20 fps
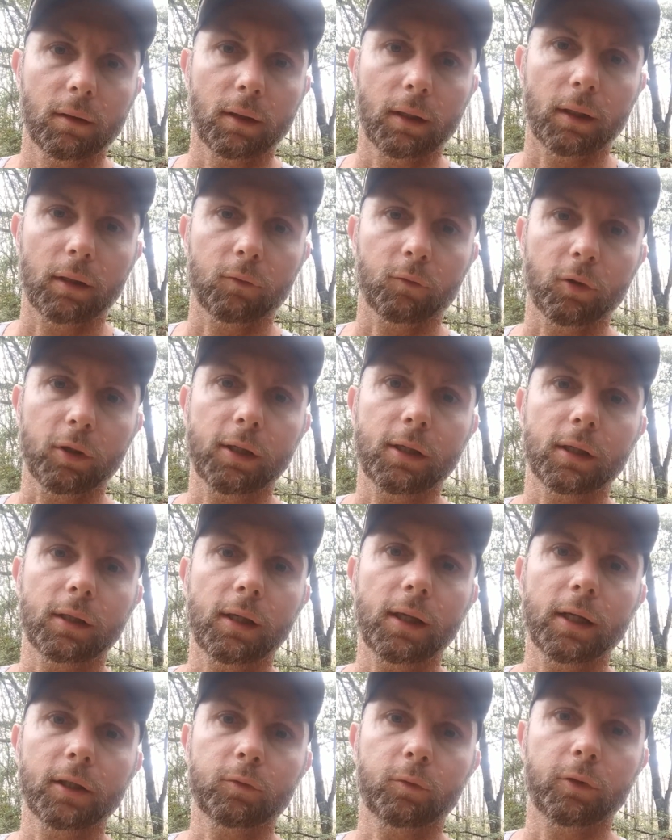and
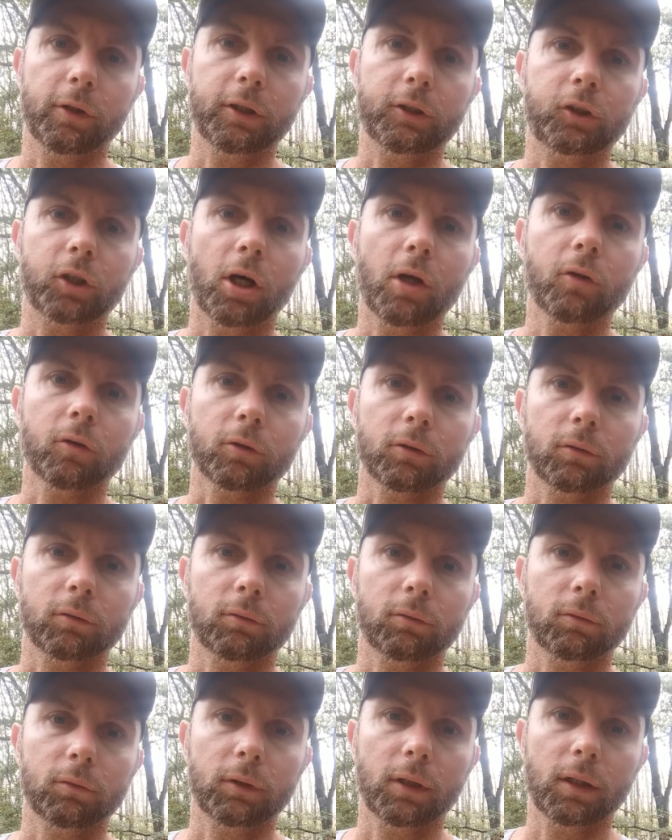reconnect with each other.
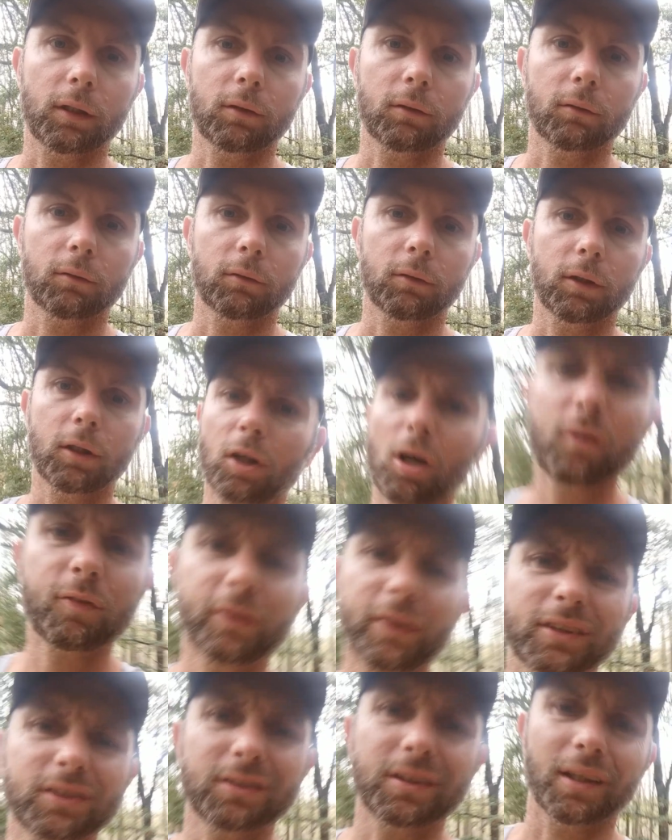Get off
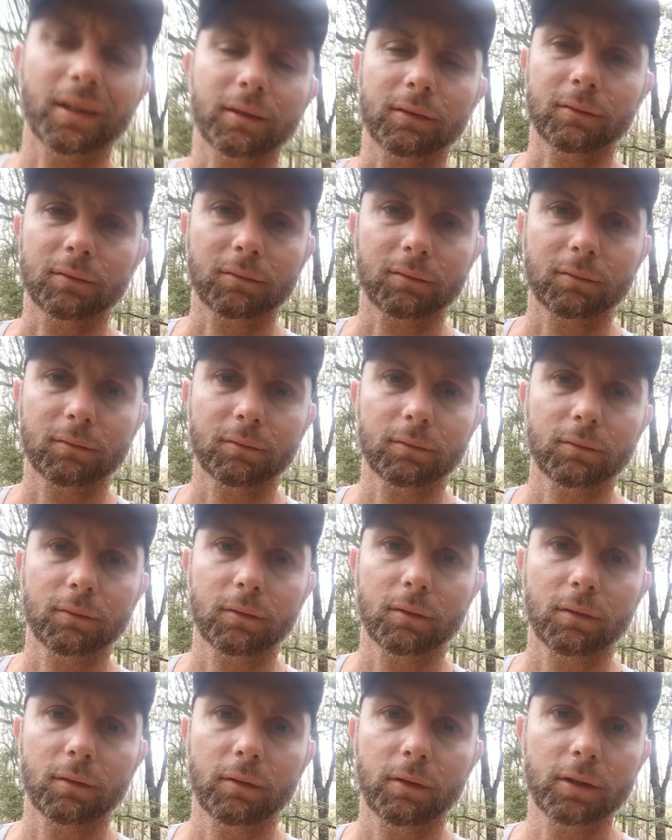of this thing.
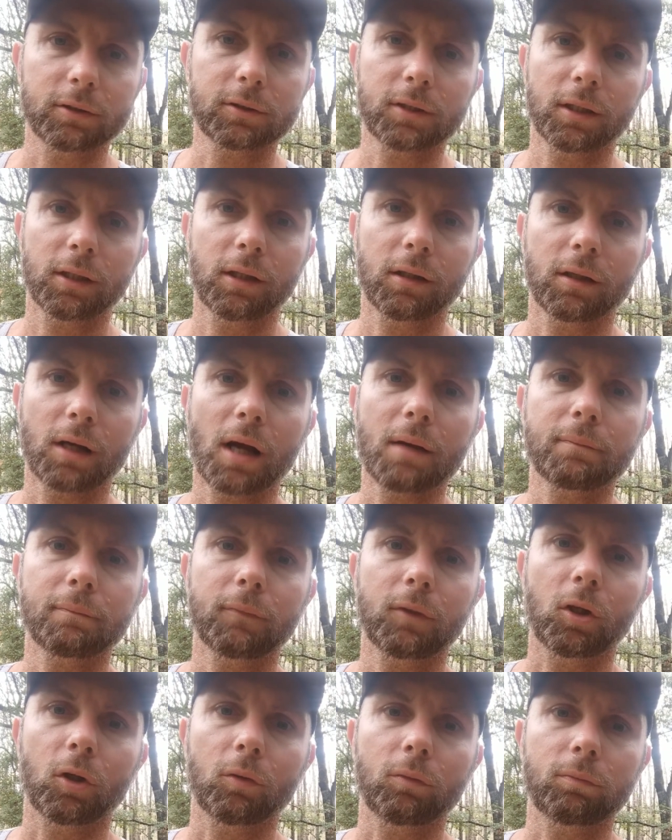This thing here,
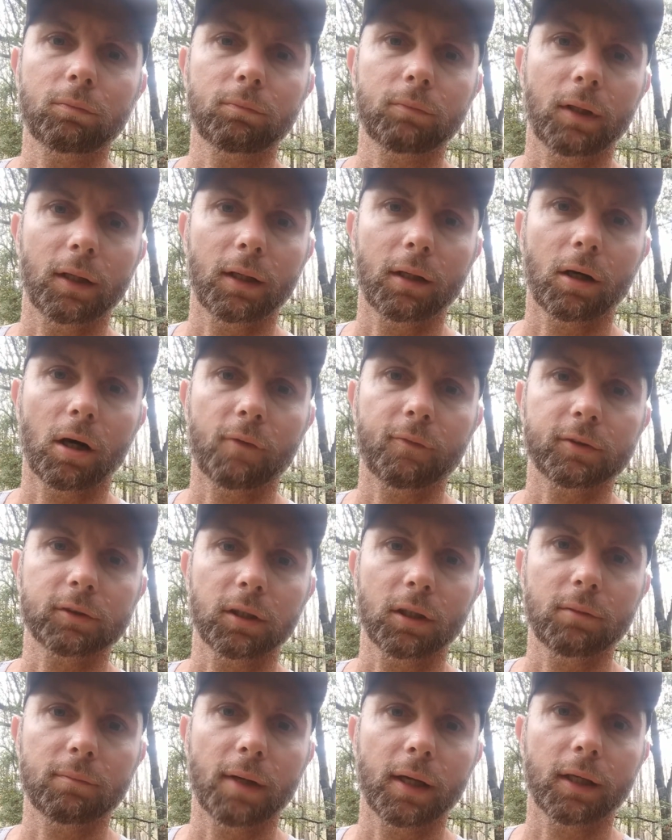
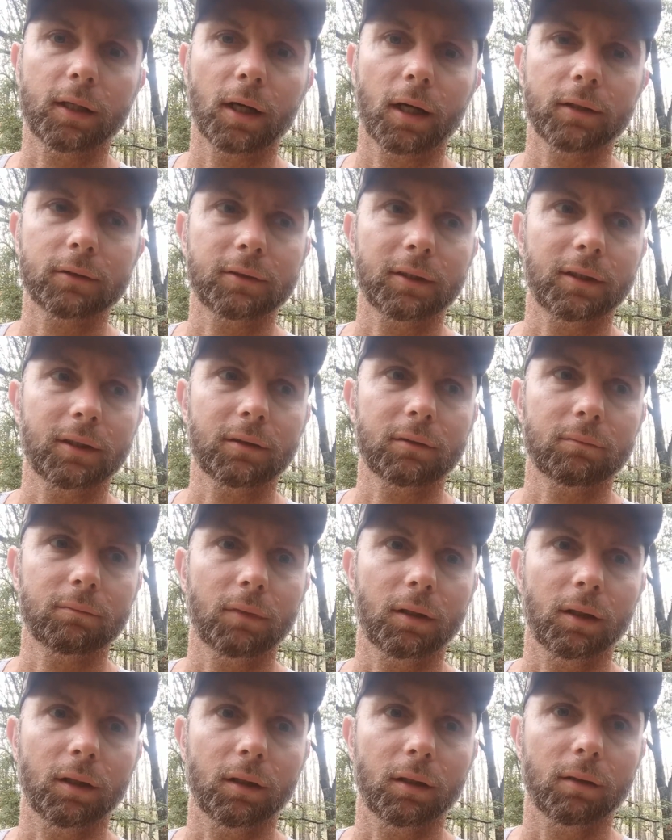obviously make content.
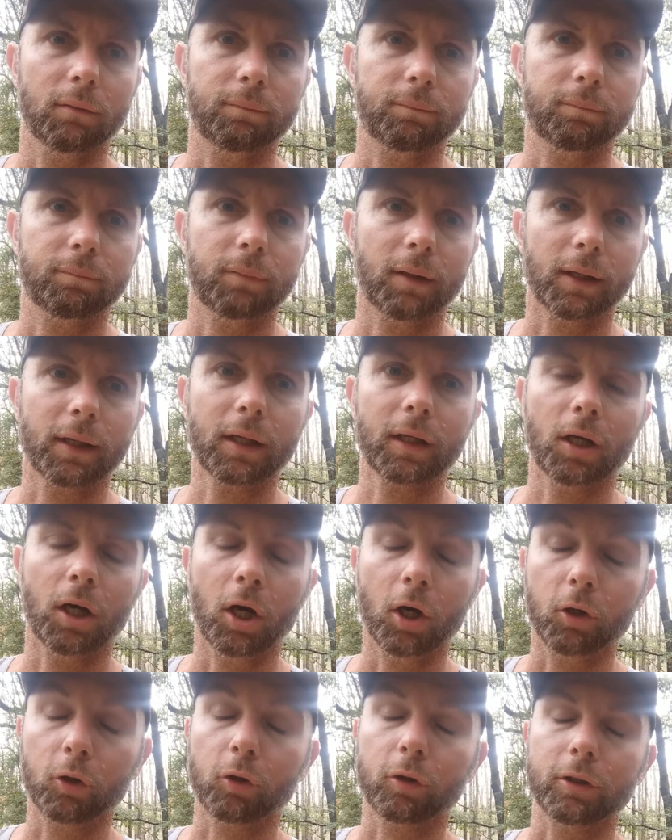I got
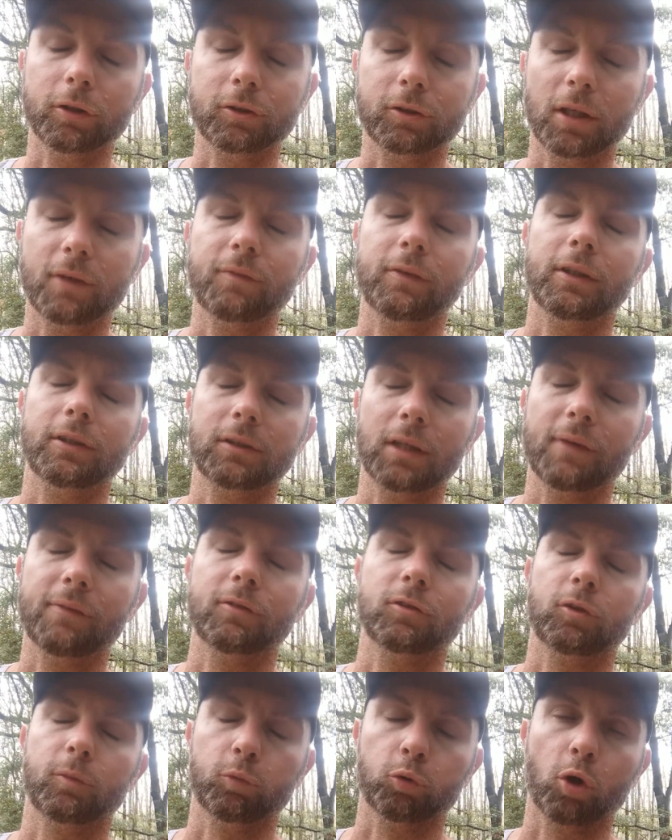
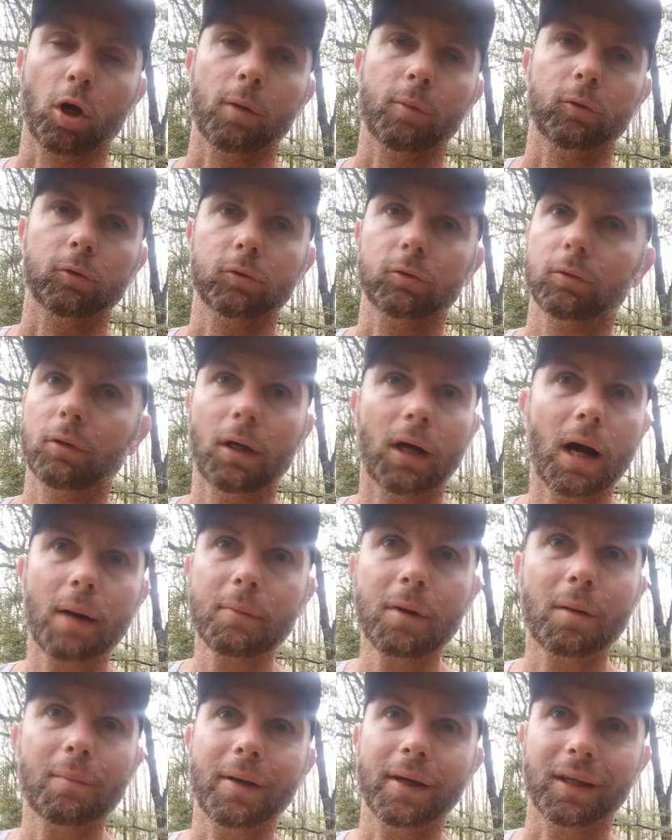177 subscribers.
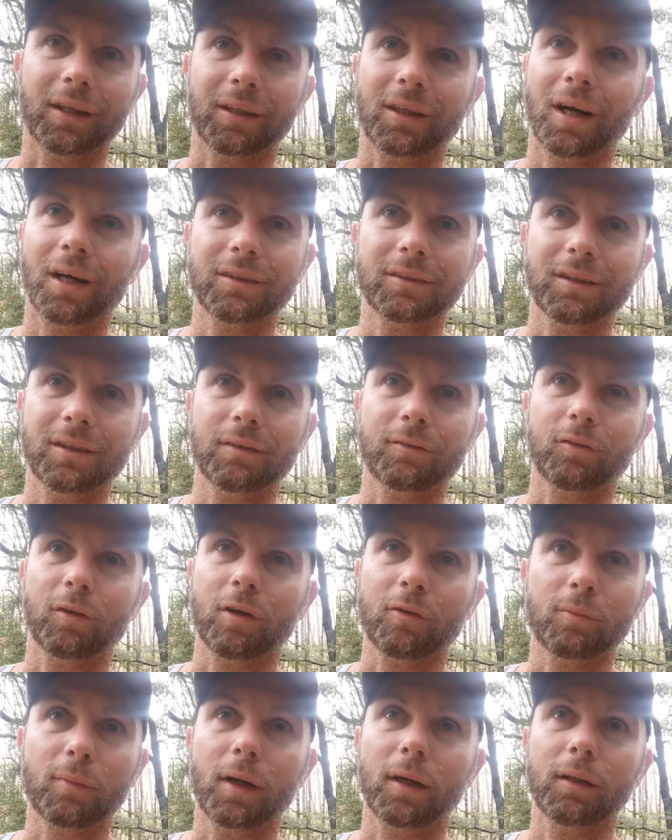I'm not making content for
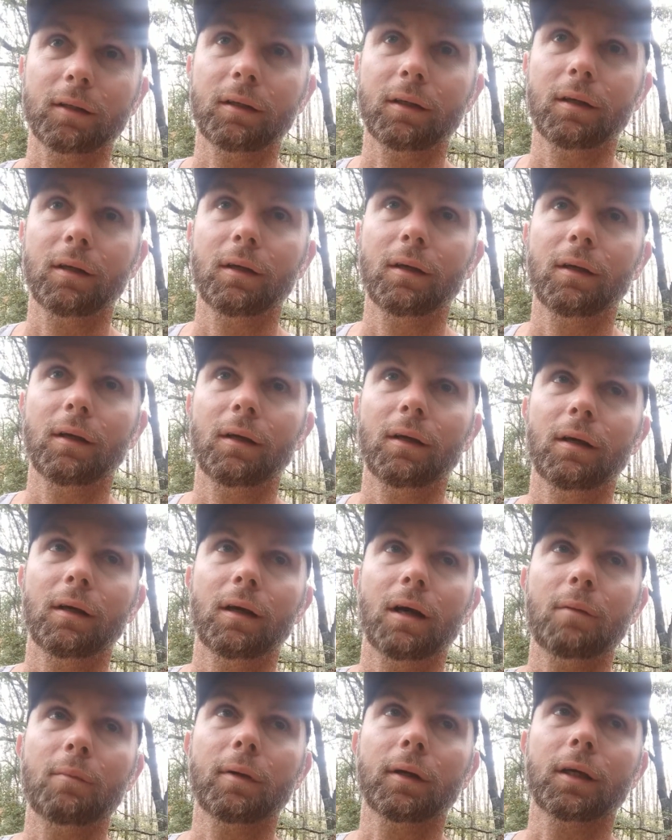everybody.
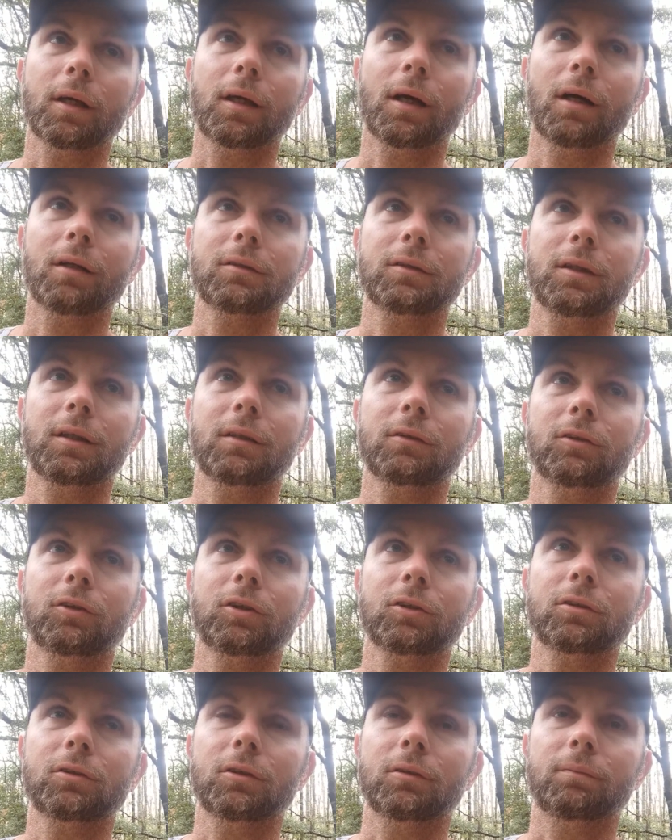I'm making content
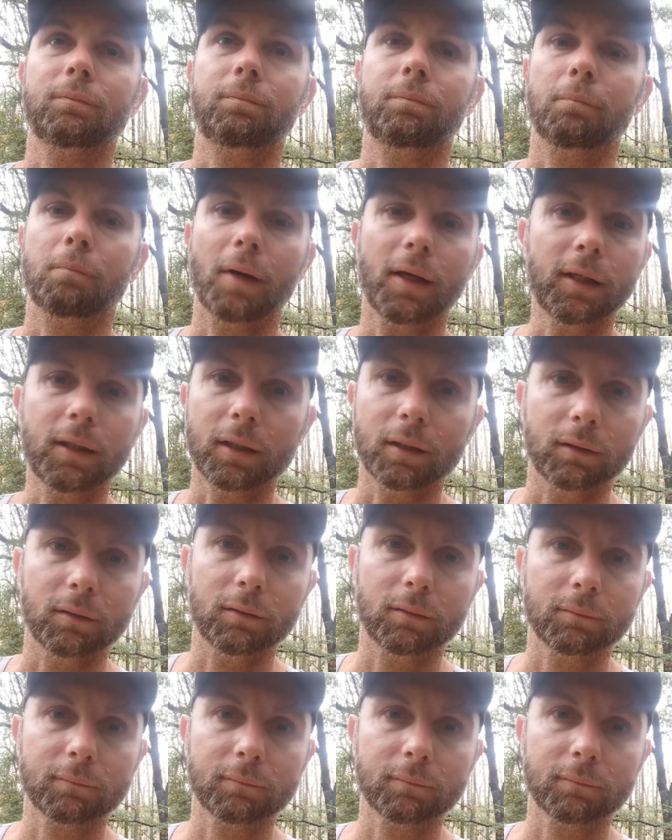just to make it.